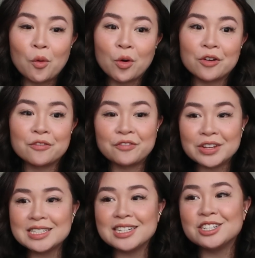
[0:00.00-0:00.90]
for
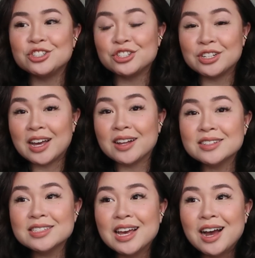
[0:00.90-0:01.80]
vintage
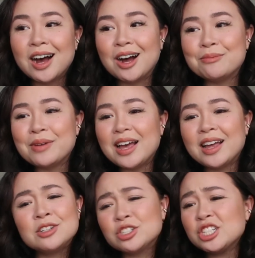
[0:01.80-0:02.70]
Chanels
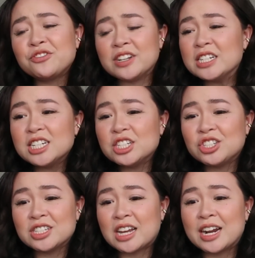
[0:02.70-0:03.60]
and just vintage
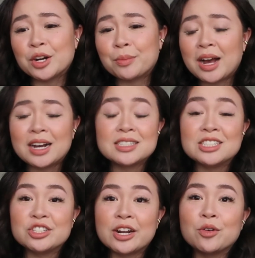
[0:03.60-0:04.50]
designer bags
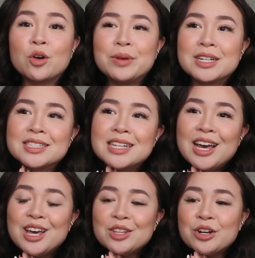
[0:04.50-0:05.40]
in general because,
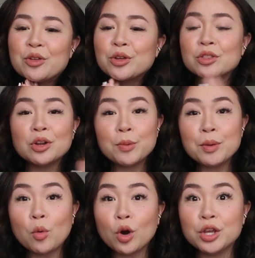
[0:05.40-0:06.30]
you know, they're a little bit
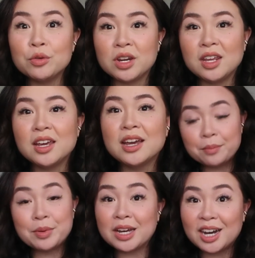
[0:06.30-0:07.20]
more unique,
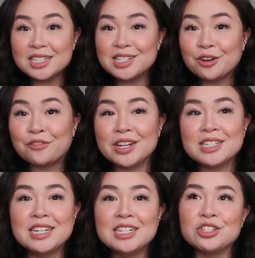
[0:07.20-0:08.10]
and because they're
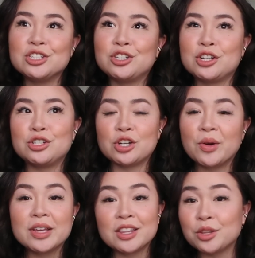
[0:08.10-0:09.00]
vintage, it's just
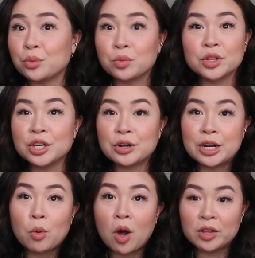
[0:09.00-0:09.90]
showing that they're really
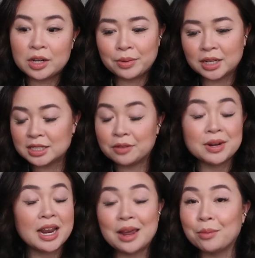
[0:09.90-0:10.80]
great quality because they've
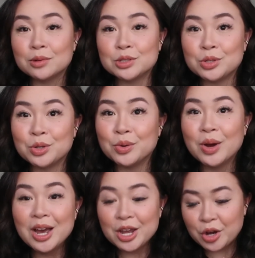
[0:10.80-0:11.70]
been able
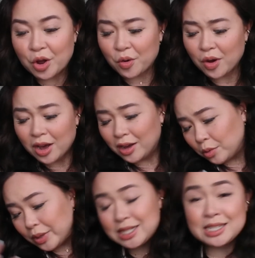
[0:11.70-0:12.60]
to, you know,
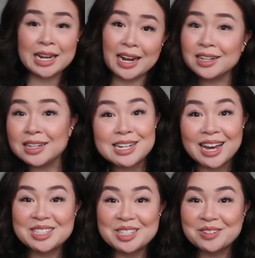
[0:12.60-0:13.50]
withstand the
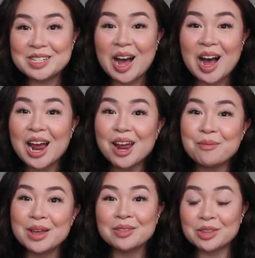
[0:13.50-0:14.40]
test of time
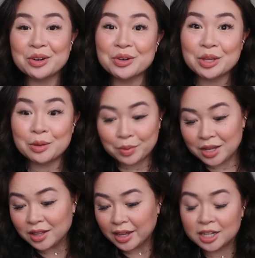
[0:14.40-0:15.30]
and literally
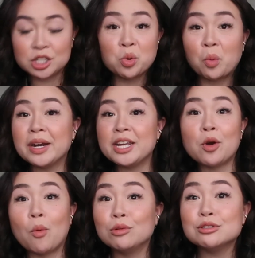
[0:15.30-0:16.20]
be like a 20,
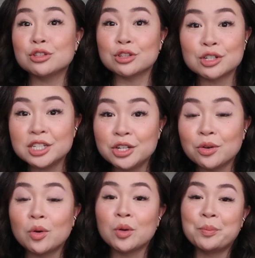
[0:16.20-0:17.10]
almost
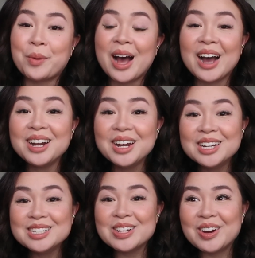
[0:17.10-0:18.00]
30-year-old bag.
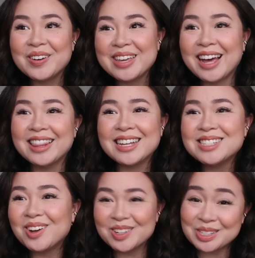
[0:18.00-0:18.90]
So yeah,
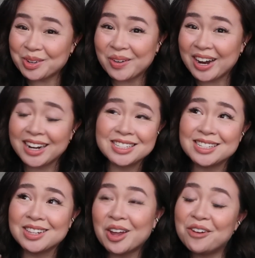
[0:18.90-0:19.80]
that's also why I
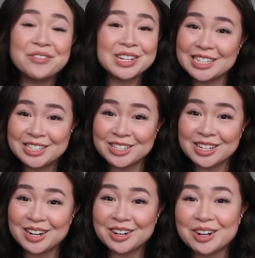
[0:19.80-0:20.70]
just love vintage
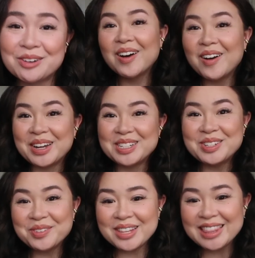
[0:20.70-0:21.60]
designer. Okay,
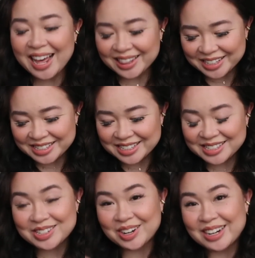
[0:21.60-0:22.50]
so with that, let's
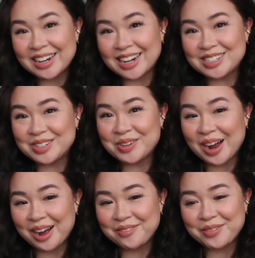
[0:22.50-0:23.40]
get started. I do
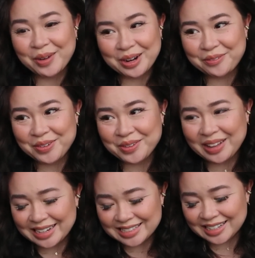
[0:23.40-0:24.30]
have quite a few,
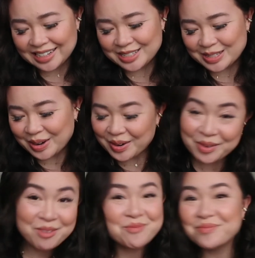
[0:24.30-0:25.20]
like I said,
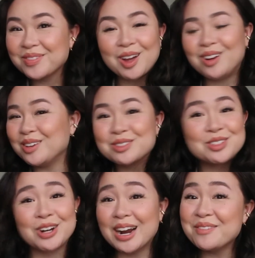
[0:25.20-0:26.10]
so I'll
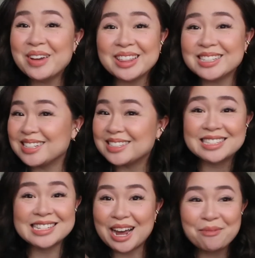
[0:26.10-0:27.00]
try to make this as
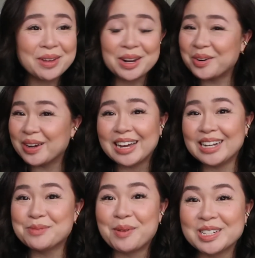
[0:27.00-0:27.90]
snappy and quick
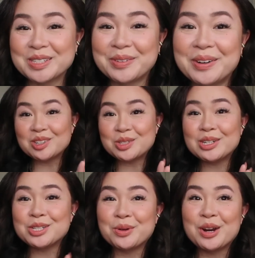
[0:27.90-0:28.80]
as possible. Also, I
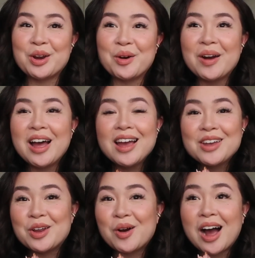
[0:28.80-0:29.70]
just want to note,
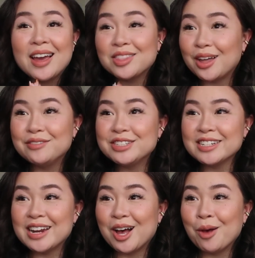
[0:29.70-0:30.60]
you know, I love
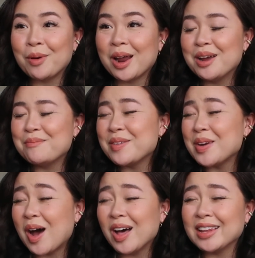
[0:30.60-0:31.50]
Chanel, but I am
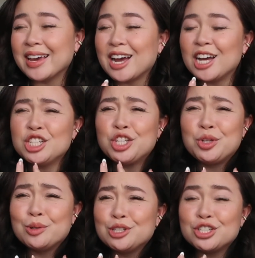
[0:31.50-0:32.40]
not like a
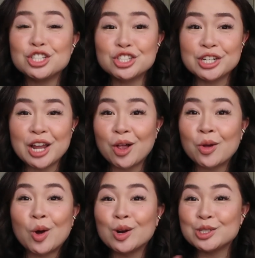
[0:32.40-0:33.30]
huge
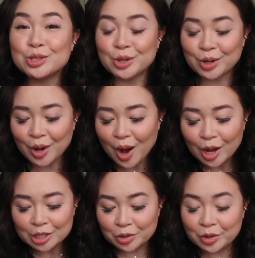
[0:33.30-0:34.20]
Chanel connoisseur.
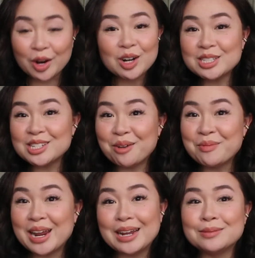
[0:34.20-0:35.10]
So there are
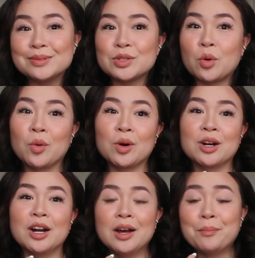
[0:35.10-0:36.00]
some names
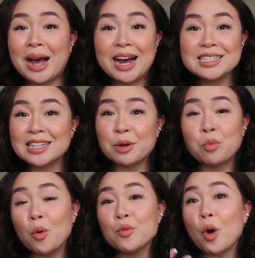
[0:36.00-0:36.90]
or bags that I
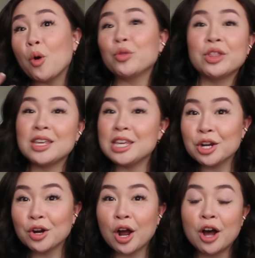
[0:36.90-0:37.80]
won't know the
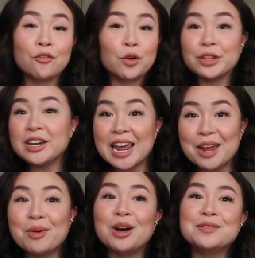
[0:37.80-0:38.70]
year of or the
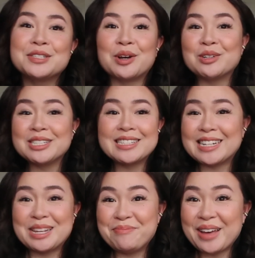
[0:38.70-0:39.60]
name of, so just
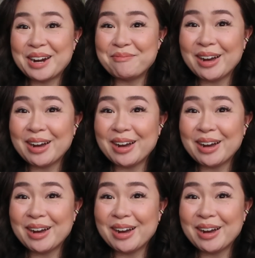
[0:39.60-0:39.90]
keep that in